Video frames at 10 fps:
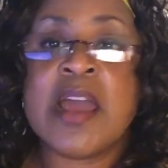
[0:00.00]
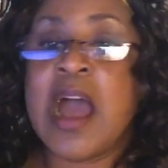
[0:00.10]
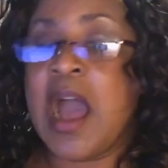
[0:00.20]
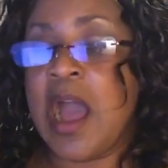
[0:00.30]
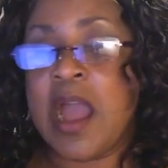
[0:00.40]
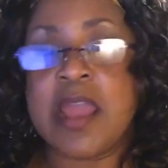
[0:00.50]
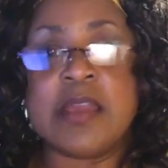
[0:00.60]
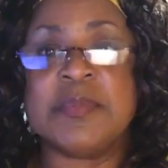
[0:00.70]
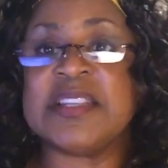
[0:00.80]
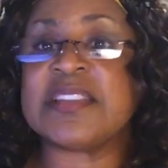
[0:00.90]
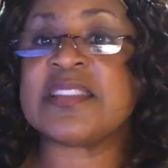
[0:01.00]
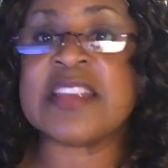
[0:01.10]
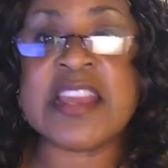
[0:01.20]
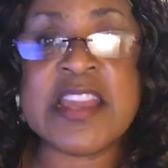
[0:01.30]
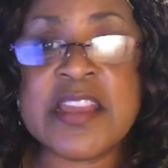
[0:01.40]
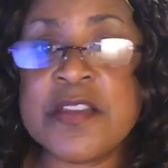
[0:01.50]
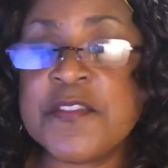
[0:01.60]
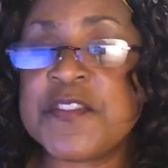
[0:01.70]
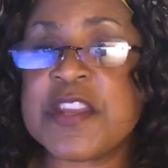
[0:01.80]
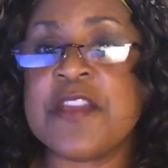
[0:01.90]
I am
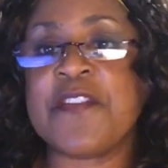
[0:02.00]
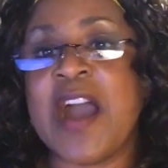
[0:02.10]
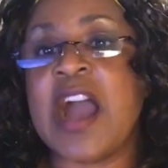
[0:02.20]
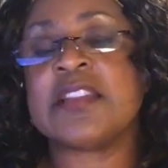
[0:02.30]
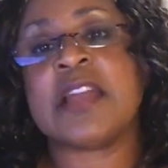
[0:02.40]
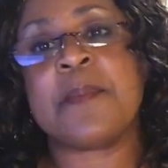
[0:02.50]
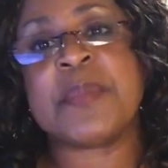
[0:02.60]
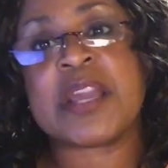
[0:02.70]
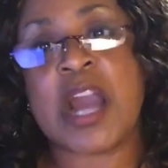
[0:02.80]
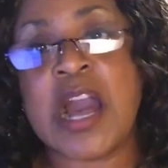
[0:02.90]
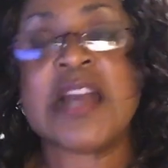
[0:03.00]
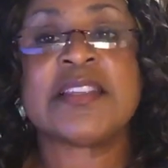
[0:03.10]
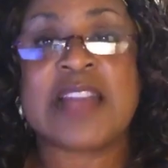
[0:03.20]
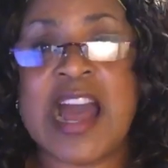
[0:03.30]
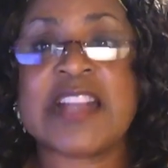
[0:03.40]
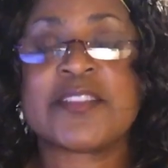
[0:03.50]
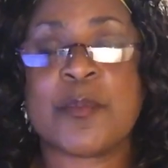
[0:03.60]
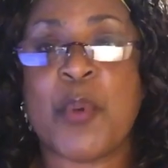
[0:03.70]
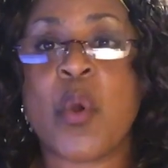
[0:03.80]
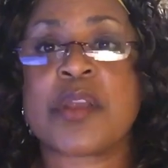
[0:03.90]
deceived, that because I
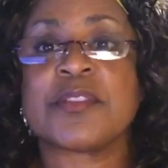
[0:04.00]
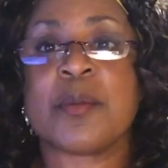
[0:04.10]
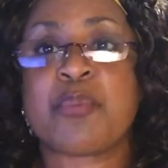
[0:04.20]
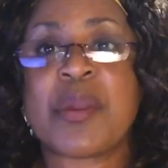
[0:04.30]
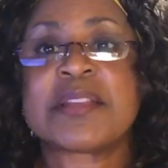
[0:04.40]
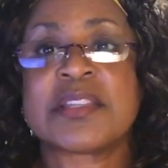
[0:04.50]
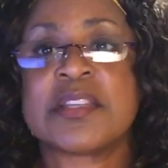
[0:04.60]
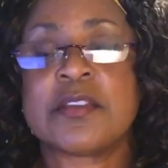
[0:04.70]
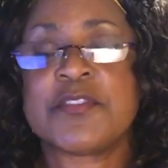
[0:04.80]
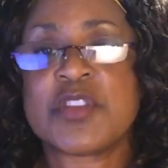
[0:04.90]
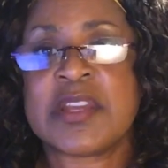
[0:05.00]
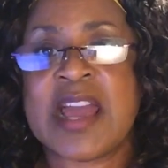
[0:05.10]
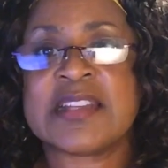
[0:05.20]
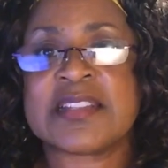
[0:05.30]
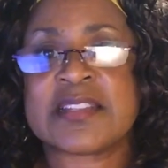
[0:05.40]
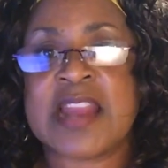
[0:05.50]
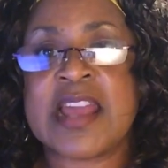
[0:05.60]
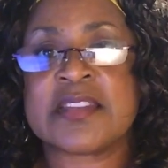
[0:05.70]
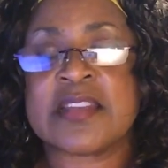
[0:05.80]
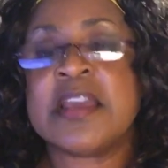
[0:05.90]
support the President of the United
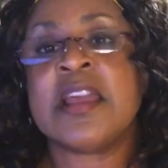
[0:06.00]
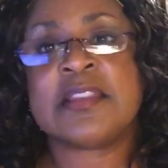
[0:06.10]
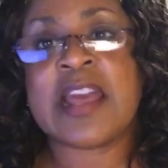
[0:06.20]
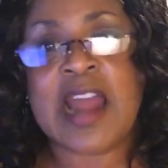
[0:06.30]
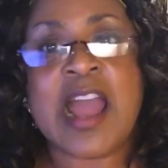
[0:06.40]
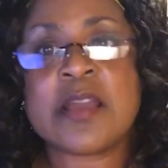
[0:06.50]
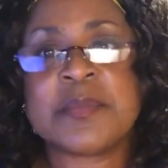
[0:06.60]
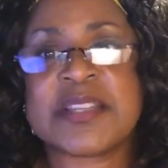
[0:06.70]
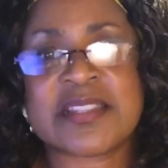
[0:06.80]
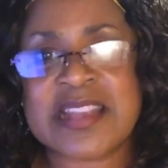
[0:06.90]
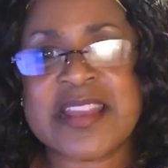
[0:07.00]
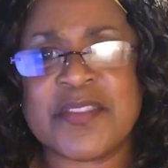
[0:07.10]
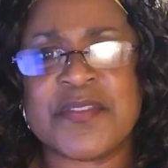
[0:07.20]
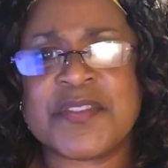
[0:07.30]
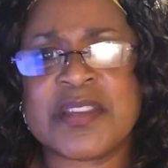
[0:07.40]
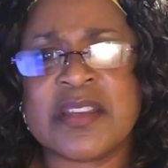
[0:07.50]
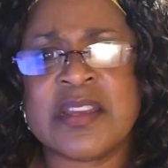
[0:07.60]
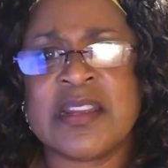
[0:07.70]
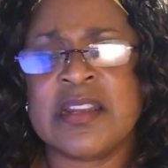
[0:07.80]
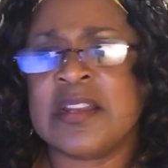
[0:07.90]
States, that I am deceived.
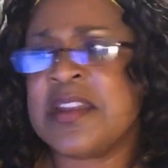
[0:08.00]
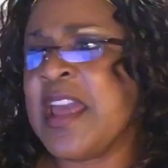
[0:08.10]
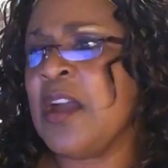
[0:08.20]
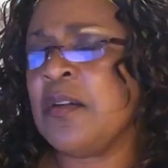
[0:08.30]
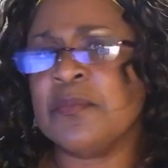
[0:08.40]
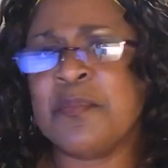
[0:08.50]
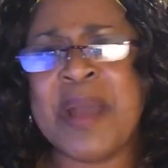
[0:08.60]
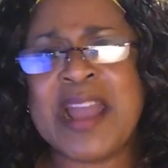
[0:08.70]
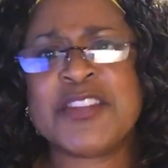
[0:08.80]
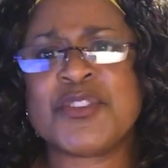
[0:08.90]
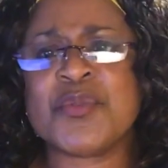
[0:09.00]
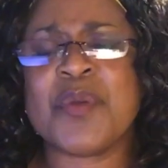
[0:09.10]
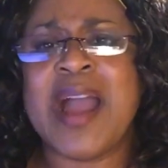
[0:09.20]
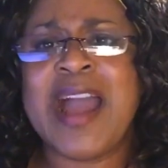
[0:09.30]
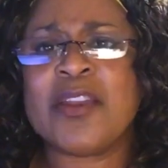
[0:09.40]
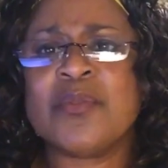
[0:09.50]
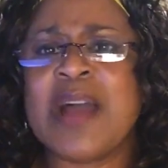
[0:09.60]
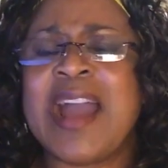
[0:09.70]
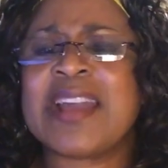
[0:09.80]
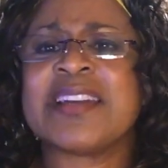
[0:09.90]
Now, mind you, I
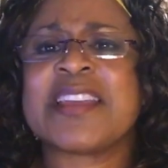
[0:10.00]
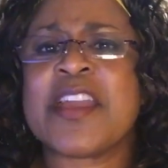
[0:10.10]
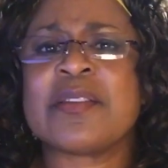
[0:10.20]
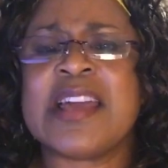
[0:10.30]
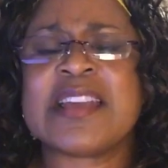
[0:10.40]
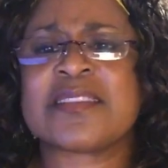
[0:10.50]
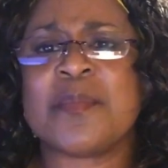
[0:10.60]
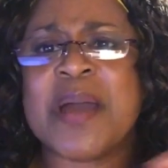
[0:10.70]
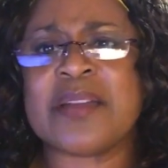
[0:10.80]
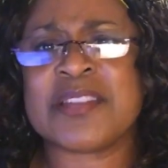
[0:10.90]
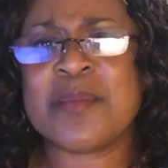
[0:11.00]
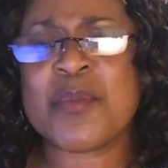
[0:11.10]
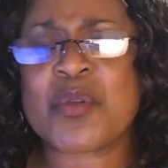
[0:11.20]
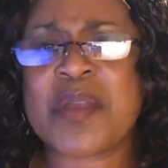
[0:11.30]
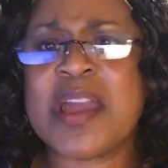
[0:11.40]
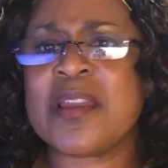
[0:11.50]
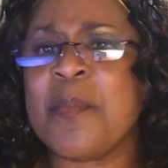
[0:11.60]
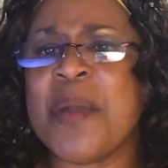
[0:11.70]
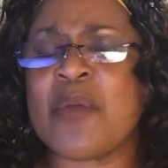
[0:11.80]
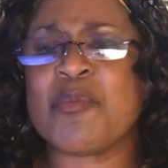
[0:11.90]
could care less about Democrat,
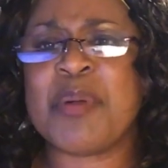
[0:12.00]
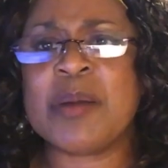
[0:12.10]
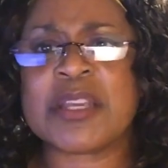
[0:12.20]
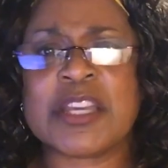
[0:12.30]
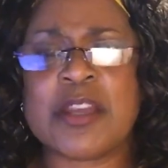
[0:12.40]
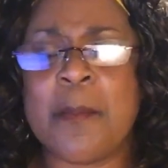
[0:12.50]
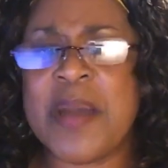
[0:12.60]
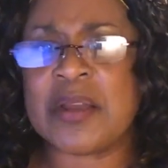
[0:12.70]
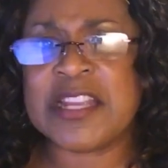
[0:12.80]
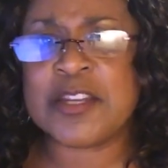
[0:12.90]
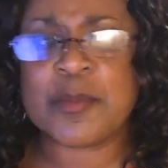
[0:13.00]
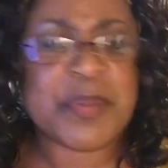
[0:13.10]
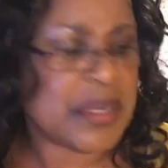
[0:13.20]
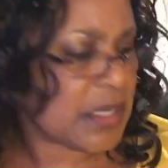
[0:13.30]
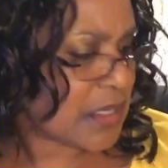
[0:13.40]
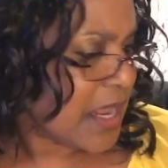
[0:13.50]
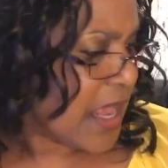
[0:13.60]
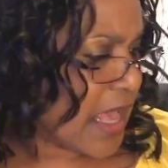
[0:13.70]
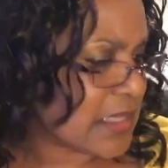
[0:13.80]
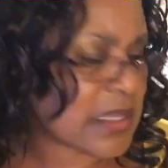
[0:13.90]
about Republican, about independent.
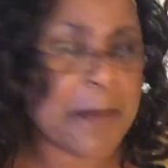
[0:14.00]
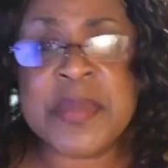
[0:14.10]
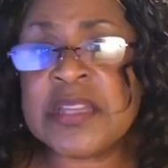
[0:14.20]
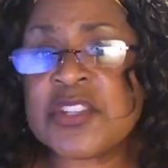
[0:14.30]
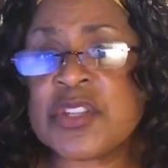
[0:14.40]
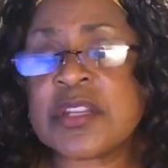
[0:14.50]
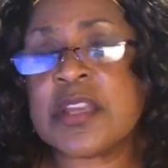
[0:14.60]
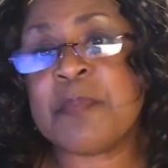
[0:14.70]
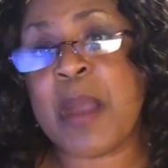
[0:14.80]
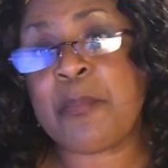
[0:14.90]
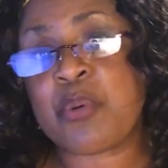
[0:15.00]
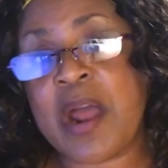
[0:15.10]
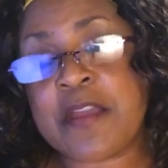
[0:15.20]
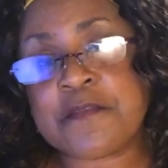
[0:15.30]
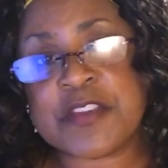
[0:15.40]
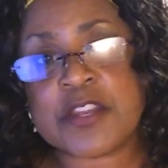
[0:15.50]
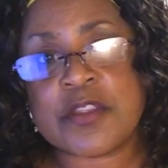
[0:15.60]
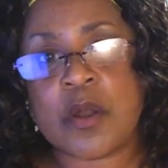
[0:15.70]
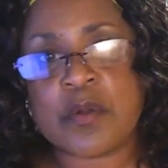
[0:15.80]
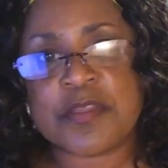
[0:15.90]
As I mentioned in my prior
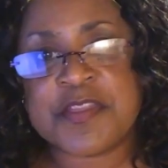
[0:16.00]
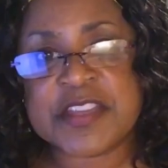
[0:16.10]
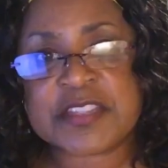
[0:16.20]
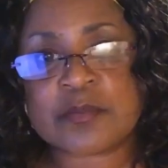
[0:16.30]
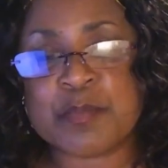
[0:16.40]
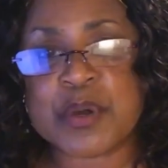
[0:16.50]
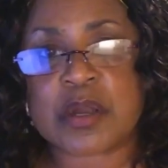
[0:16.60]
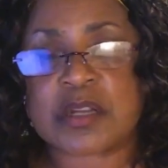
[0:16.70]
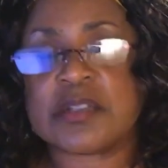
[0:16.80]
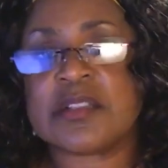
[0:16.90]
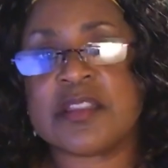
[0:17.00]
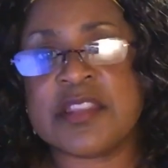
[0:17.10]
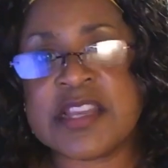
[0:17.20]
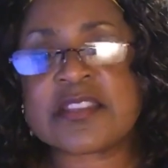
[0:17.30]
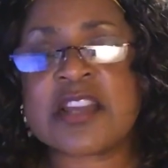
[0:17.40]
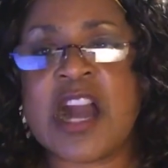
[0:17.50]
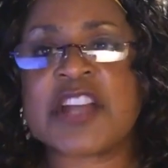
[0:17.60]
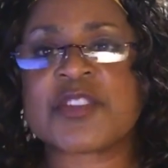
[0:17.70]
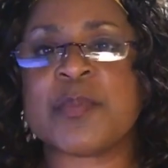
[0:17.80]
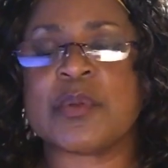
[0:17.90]
video, this book, this
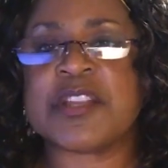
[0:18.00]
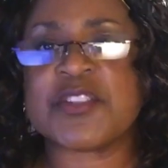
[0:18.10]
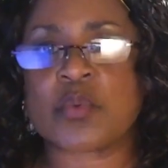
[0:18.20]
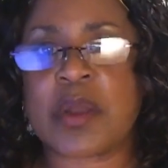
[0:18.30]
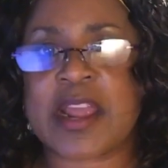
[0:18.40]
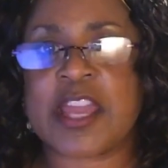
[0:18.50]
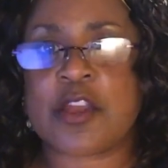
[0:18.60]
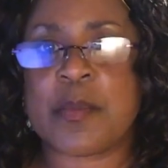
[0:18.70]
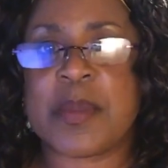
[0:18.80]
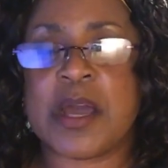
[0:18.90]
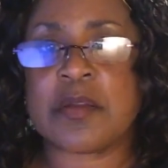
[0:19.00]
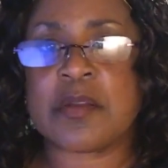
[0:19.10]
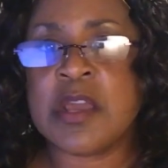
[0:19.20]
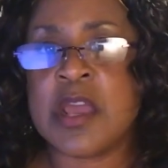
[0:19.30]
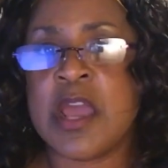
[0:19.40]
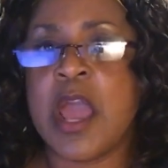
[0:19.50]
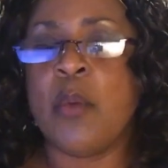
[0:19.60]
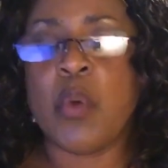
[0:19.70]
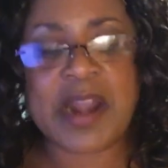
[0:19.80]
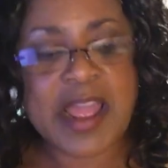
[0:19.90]
gospel is what I care about. And
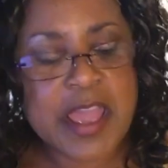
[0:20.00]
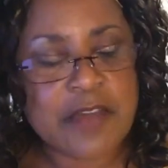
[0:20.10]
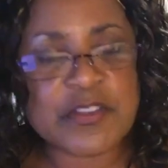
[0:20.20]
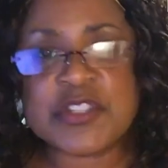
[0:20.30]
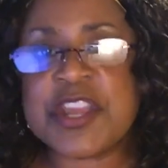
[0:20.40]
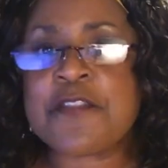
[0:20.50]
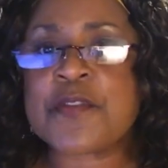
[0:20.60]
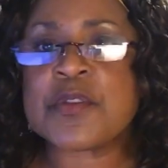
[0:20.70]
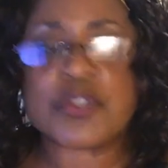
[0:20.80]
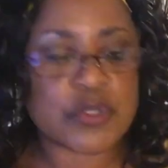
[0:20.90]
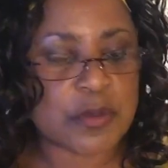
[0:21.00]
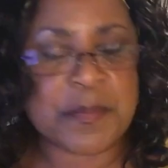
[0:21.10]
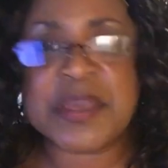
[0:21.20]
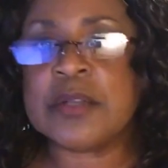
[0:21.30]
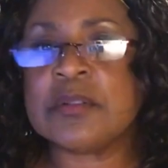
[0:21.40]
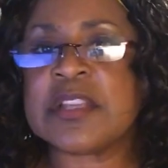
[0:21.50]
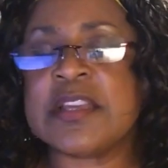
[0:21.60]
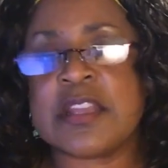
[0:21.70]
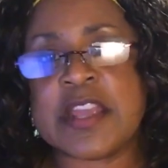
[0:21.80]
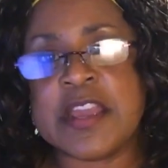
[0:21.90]
what I have endeavored to build
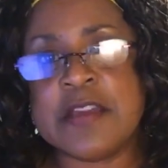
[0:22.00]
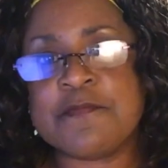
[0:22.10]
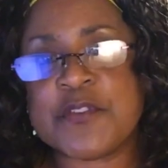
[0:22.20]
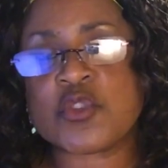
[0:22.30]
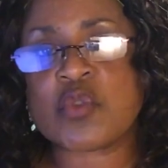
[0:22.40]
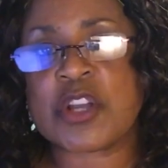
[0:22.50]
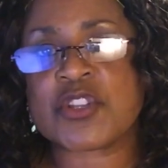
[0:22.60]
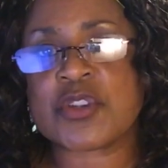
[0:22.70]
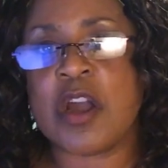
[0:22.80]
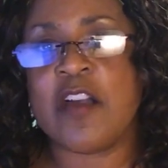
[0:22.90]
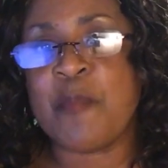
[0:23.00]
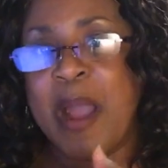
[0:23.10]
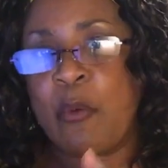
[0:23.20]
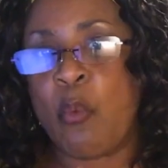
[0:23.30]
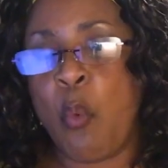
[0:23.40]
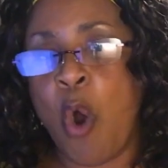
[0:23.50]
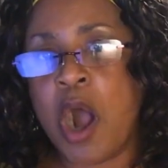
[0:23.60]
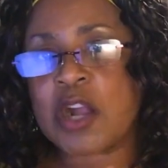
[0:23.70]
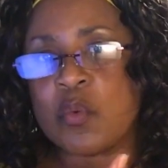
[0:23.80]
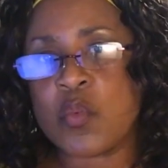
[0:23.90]
in the infrastructure of my
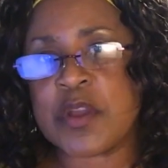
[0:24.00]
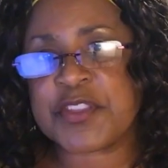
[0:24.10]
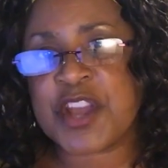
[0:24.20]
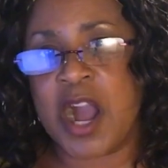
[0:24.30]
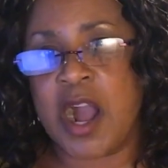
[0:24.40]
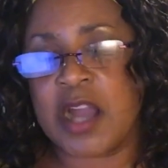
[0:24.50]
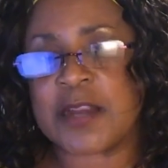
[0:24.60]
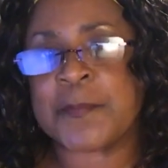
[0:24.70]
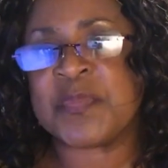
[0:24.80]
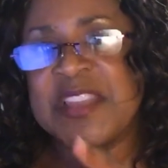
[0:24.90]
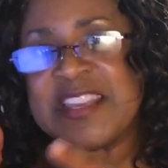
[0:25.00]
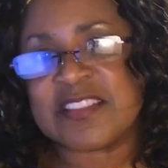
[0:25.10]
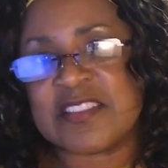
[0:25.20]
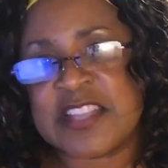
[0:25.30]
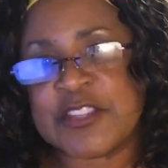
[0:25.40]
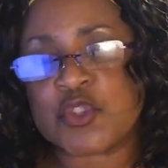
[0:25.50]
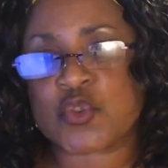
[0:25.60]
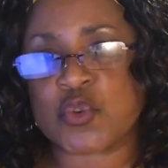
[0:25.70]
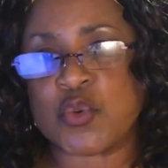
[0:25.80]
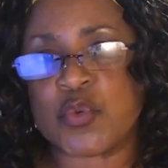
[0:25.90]
walk with God is this
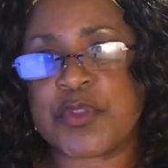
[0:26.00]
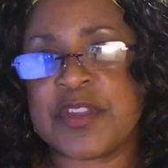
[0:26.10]
truth.